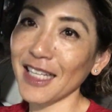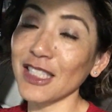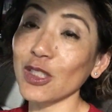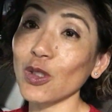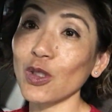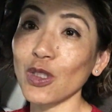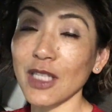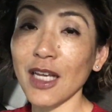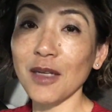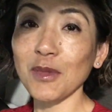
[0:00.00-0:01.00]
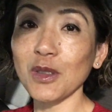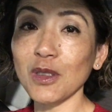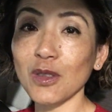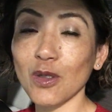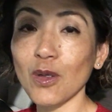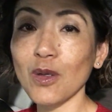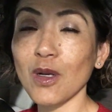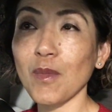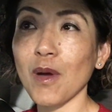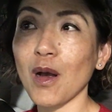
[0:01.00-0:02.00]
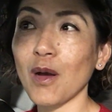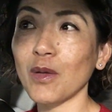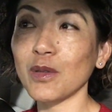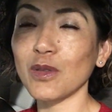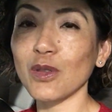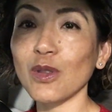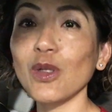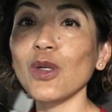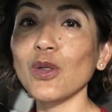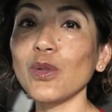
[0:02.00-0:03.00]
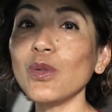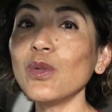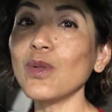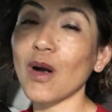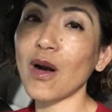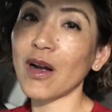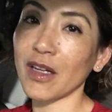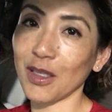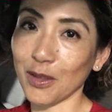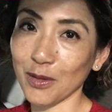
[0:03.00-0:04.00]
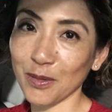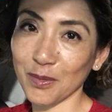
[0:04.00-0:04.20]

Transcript: So today I'm going to talk about who are you?